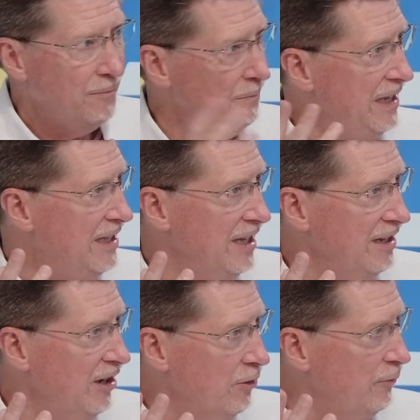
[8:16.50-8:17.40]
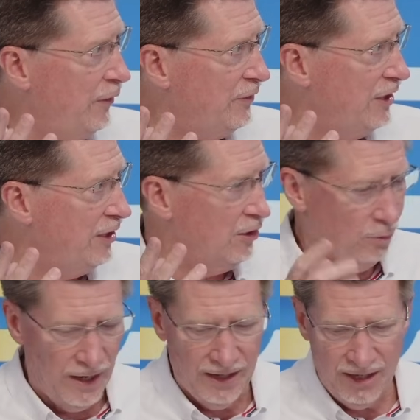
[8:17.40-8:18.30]
making 150
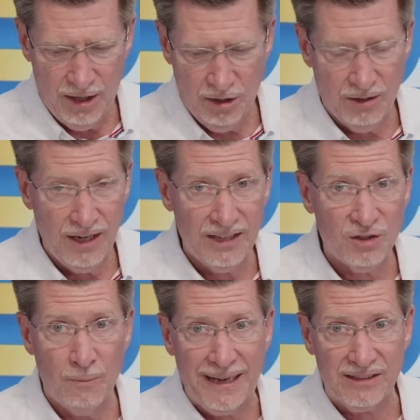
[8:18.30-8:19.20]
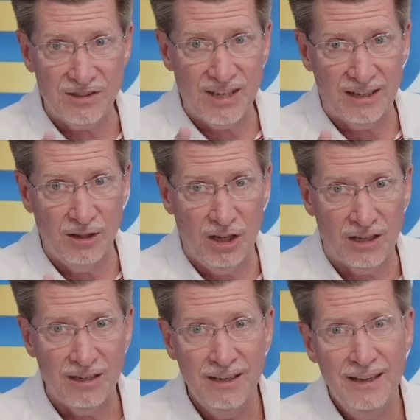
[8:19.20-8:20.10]
grand a year. And let's go back to this, take a
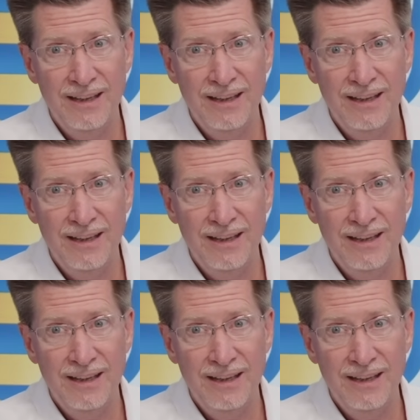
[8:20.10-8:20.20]
look.